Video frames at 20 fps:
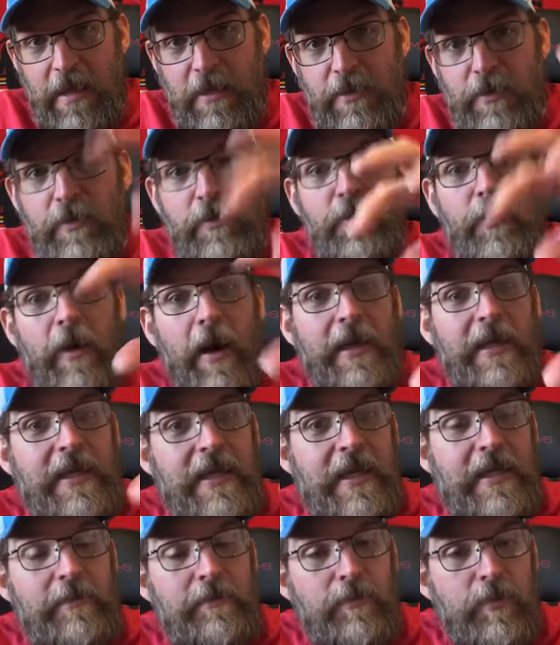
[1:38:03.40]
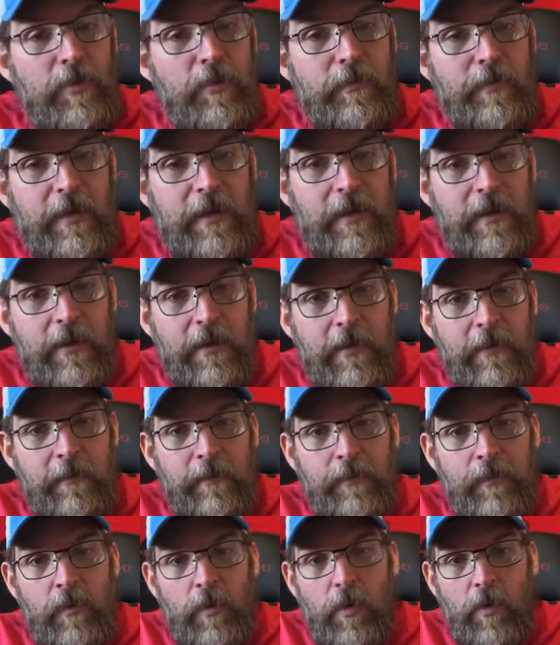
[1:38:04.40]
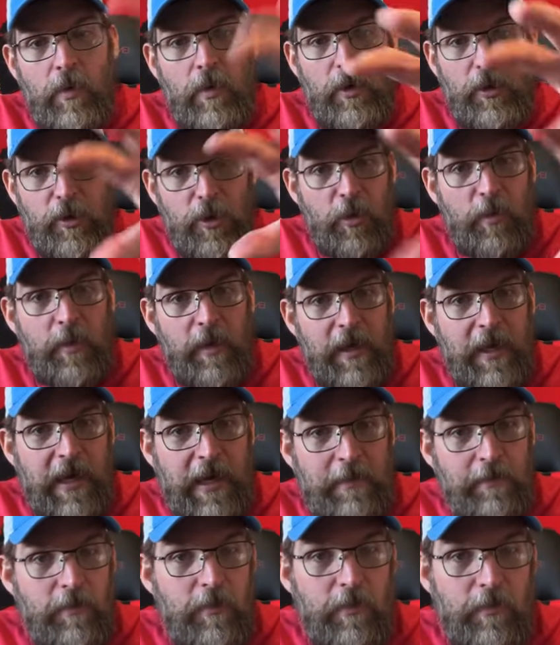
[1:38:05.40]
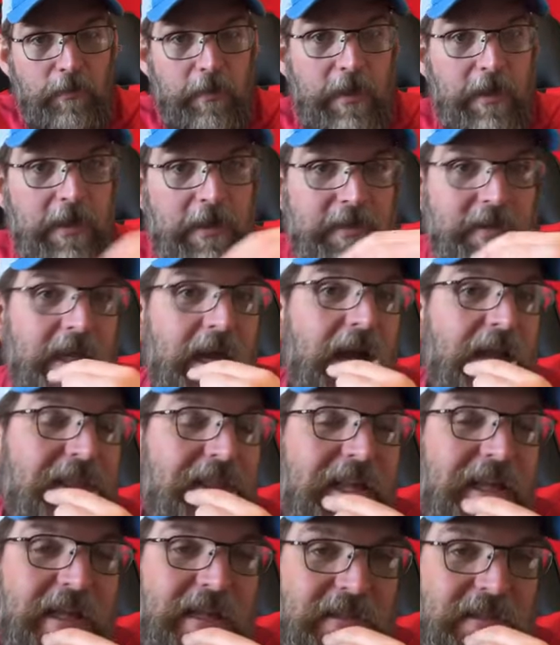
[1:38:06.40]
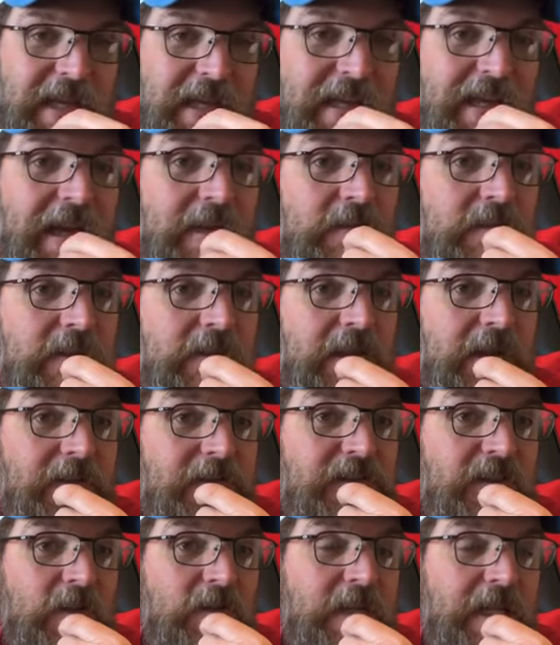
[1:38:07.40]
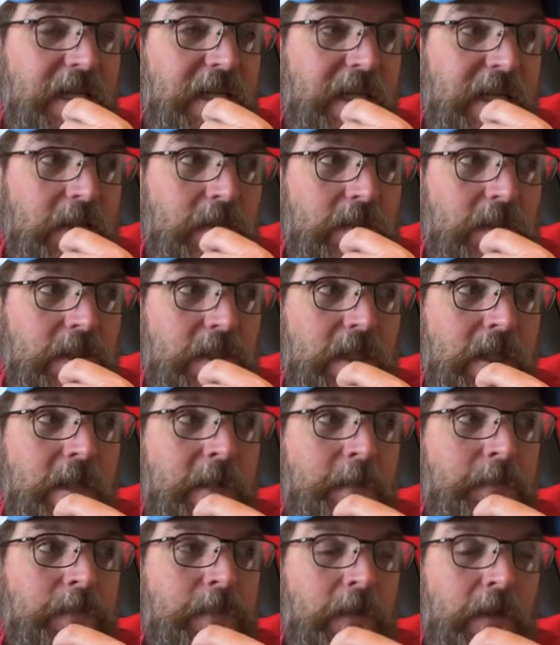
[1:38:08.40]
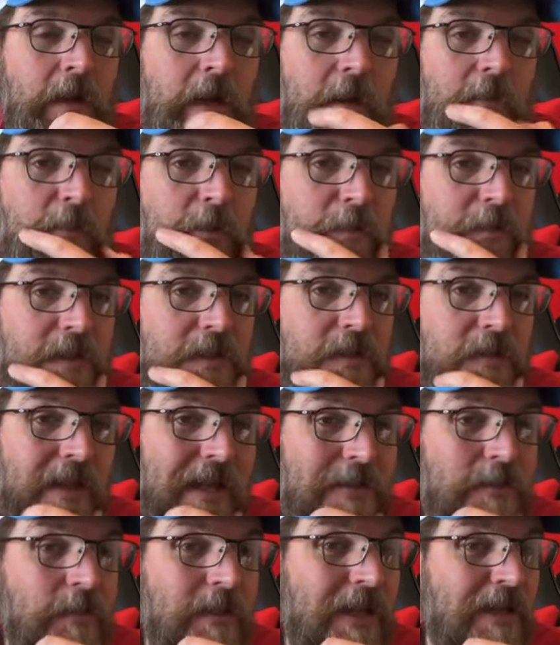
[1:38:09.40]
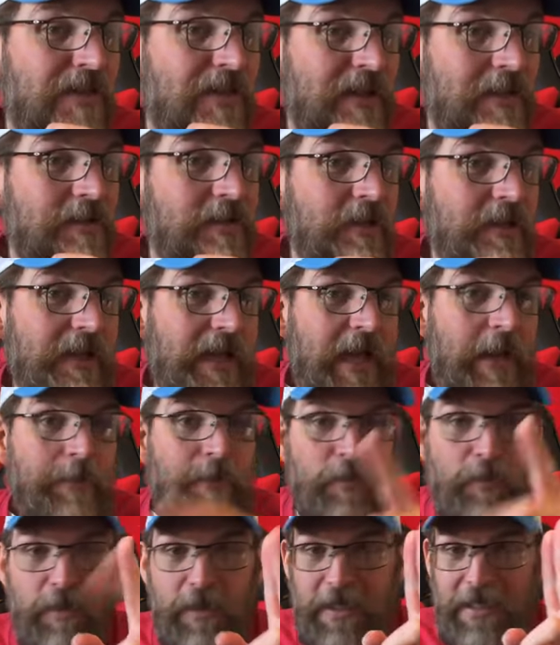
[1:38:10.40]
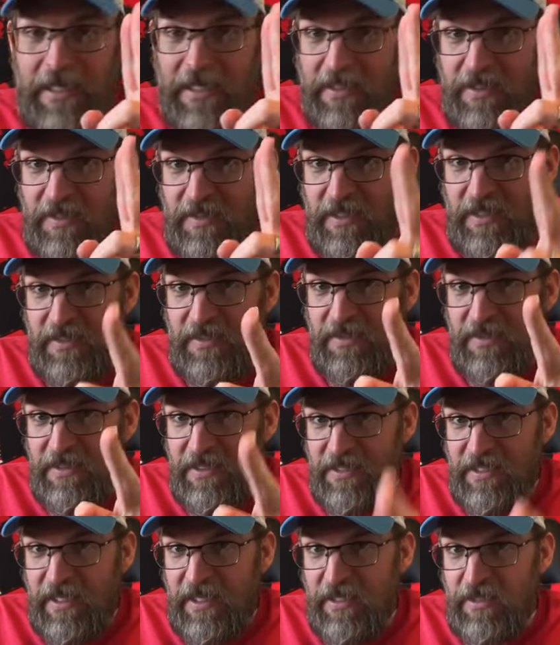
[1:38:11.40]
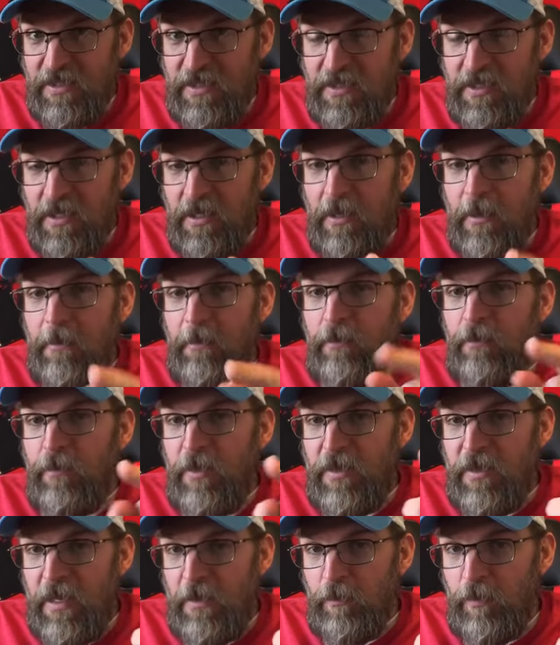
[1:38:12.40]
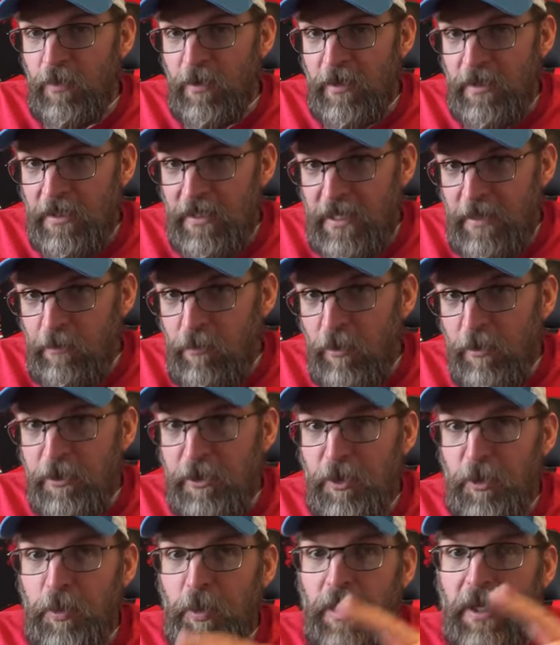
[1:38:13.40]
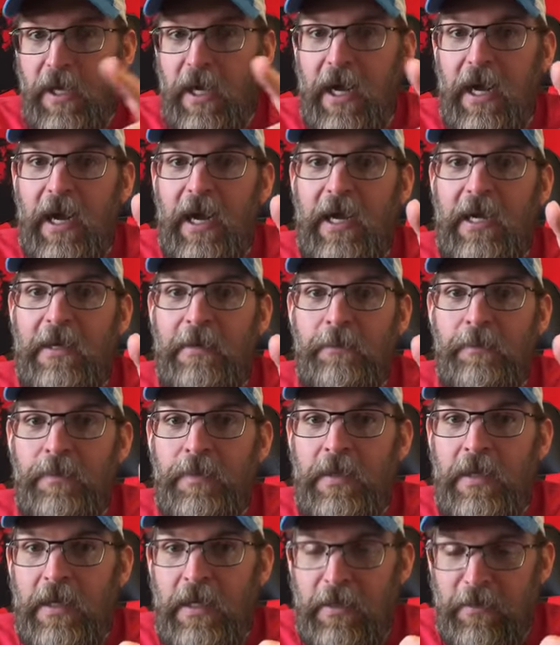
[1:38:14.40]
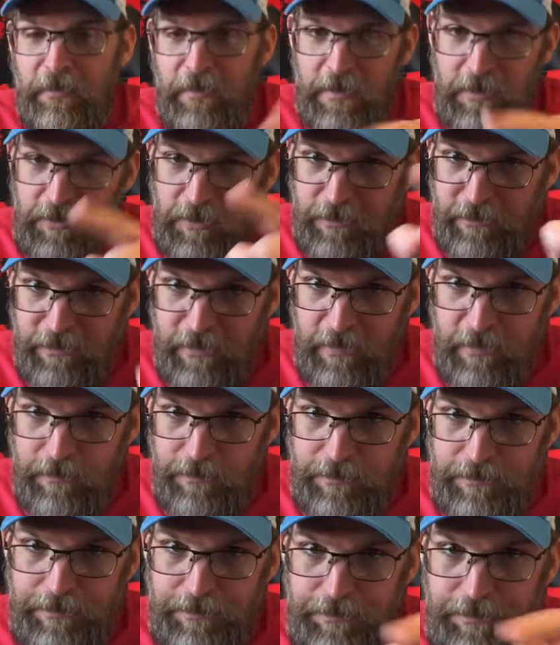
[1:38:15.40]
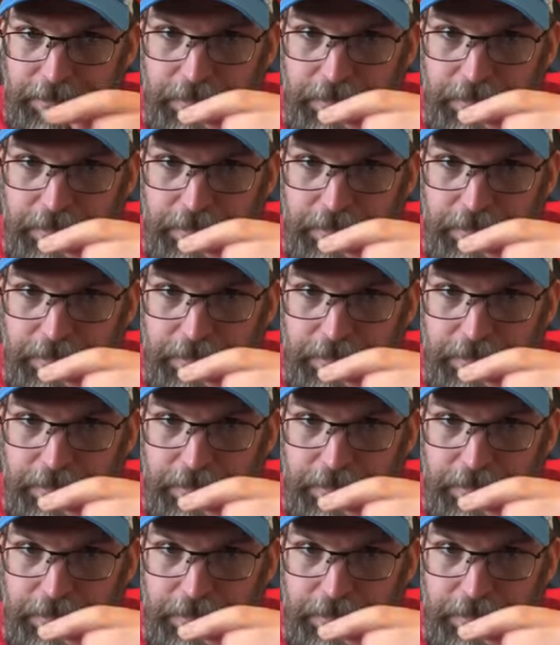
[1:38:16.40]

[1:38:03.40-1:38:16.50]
a new Karate Kid movie... Or a Cobra Kai movie. Because Sony announced a movie, so that's what I think is going to happen. We're going to get a season 6, but then we're going to get more Cobra Kai in a feature film.